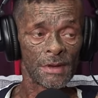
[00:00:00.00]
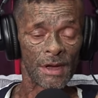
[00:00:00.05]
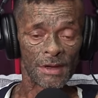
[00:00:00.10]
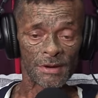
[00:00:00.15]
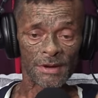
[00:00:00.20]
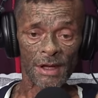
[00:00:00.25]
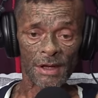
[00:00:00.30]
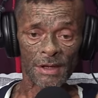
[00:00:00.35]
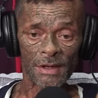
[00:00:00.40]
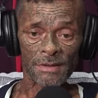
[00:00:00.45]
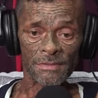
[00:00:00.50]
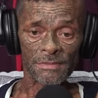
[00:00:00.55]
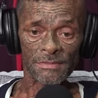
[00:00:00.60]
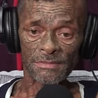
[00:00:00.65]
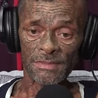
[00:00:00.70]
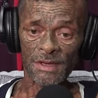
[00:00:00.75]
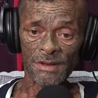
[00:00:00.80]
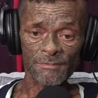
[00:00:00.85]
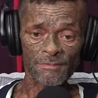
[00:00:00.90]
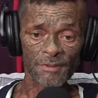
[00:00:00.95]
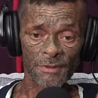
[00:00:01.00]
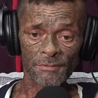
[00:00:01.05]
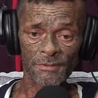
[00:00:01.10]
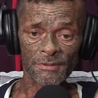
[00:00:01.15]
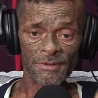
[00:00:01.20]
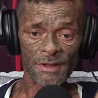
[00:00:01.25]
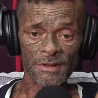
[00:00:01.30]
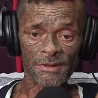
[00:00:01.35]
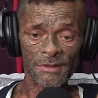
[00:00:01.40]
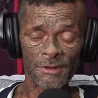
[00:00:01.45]
And I met
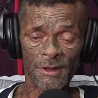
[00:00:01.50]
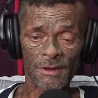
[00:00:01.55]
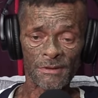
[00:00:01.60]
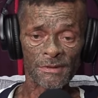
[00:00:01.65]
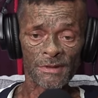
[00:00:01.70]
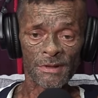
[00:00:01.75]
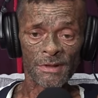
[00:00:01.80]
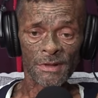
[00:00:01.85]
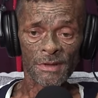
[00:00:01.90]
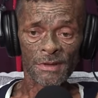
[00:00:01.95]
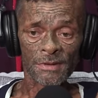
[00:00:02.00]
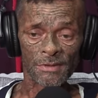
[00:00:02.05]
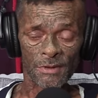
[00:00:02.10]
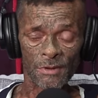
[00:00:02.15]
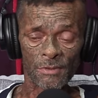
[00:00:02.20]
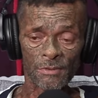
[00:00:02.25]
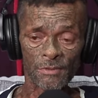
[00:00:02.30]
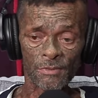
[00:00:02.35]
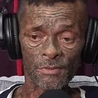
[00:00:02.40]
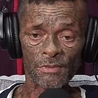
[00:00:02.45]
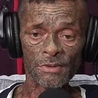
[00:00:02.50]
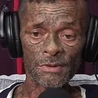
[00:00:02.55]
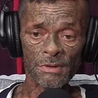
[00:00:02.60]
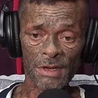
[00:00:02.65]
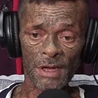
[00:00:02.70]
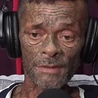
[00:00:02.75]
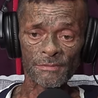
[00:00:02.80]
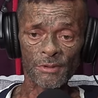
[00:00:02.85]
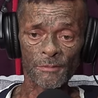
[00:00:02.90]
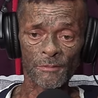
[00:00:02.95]
people that you know,
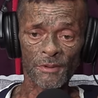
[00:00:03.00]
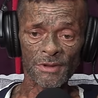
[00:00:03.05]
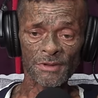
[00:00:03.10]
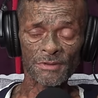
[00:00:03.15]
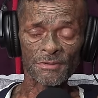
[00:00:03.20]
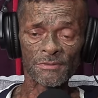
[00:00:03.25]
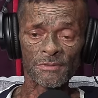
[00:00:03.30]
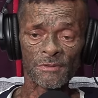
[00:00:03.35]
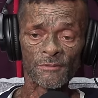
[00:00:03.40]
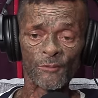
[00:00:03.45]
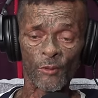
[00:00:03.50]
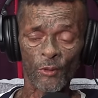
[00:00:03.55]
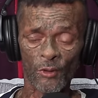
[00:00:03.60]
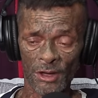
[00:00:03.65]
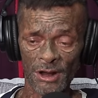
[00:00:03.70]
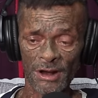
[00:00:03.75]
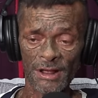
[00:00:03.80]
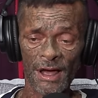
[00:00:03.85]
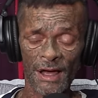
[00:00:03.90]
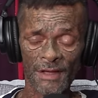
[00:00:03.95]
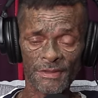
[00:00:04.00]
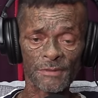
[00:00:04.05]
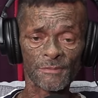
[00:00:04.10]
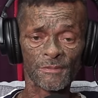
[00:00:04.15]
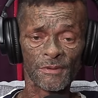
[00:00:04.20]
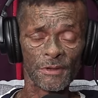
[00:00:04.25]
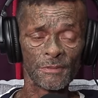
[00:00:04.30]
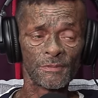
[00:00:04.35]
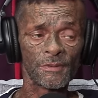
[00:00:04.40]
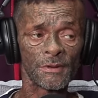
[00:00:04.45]
came to prison for killing other
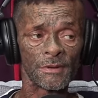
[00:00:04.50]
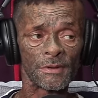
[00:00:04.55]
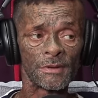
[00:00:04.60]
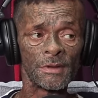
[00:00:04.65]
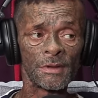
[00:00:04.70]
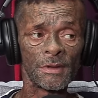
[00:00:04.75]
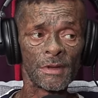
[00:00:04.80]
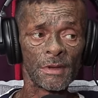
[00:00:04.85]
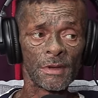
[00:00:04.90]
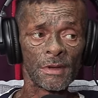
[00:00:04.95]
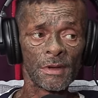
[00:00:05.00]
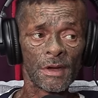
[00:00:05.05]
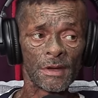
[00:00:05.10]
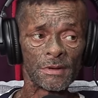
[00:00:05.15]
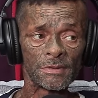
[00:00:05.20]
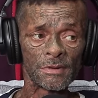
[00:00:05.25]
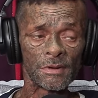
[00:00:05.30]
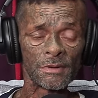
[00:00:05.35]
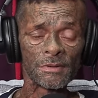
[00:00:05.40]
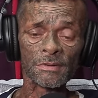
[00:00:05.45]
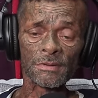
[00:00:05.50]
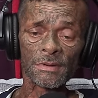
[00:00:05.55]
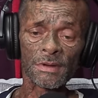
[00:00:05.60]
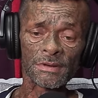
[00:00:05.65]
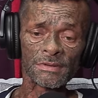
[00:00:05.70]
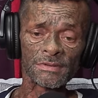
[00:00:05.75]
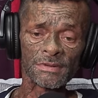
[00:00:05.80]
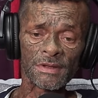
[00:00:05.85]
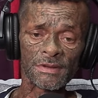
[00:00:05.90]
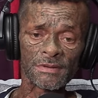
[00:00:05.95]
people, and, you know,
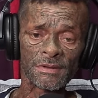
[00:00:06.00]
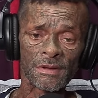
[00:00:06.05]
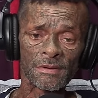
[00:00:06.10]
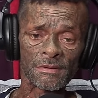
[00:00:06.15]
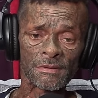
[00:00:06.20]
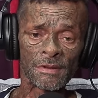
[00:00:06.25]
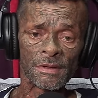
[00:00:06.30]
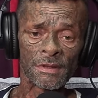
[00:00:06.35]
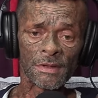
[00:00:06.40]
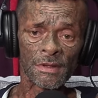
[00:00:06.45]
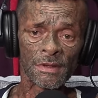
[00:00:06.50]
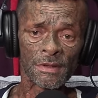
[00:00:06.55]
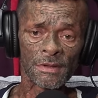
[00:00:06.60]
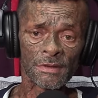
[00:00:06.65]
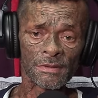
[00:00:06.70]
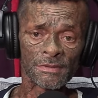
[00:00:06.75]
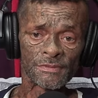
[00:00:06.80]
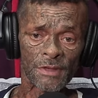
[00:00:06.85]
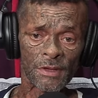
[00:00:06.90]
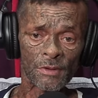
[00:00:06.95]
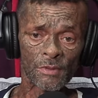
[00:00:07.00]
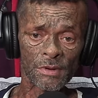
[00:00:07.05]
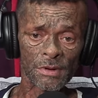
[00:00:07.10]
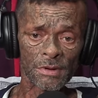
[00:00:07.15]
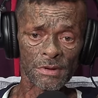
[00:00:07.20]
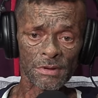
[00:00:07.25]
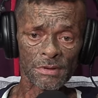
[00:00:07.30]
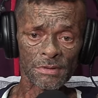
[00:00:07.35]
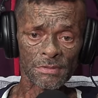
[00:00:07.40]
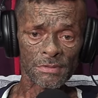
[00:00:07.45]
and they
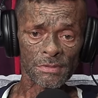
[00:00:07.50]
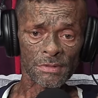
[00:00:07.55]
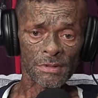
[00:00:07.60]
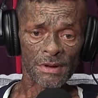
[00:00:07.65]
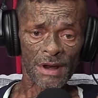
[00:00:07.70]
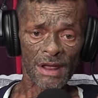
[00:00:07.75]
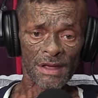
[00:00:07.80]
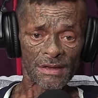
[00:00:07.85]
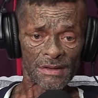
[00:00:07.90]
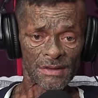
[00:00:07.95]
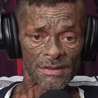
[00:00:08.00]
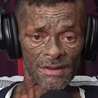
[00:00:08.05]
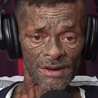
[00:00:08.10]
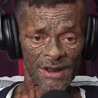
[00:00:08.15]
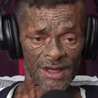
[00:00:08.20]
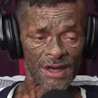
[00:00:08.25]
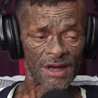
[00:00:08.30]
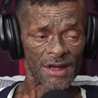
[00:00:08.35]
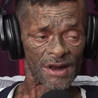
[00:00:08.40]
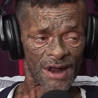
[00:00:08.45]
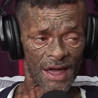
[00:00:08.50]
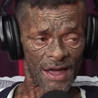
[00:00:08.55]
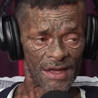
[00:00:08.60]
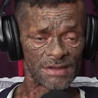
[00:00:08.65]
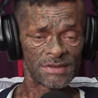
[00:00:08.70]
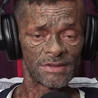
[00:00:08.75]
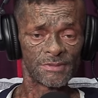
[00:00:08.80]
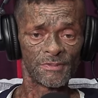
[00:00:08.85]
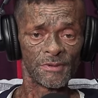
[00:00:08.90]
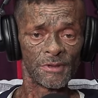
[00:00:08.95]
were, like,
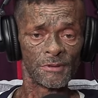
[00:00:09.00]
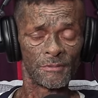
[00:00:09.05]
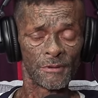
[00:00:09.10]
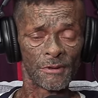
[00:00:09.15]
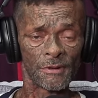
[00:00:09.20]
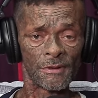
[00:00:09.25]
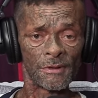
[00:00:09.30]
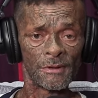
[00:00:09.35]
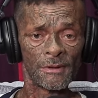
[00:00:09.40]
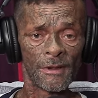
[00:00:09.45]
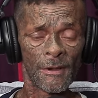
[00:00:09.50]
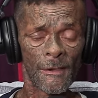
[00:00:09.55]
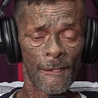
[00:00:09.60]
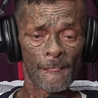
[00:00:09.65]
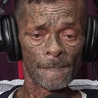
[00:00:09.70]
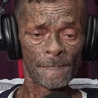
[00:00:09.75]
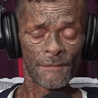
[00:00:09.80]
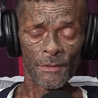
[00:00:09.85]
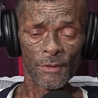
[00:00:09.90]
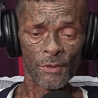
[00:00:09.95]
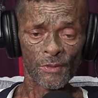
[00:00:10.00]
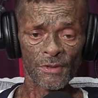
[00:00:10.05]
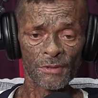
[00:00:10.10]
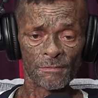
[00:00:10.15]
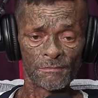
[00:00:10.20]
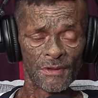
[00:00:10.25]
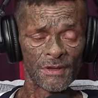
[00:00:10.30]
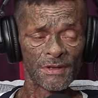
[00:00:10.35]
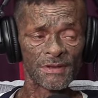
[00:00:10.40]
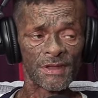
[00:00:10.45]
recognized people. People
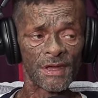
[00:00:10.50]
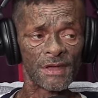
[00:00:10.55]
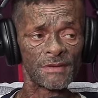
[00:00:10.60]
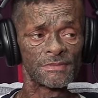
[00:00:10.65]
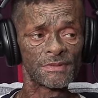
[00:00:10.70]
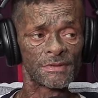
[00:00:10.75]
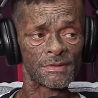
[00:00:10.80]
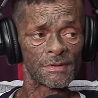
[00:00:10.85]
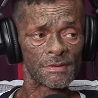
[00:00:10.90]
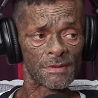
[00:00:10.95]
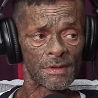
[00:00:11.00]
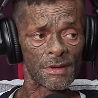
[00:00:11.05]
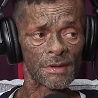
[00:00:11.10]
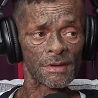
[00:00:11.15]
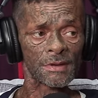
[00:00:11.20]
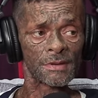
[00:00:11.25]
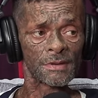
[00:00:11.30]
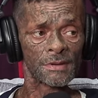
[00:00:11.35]
with big names, you know, yeah.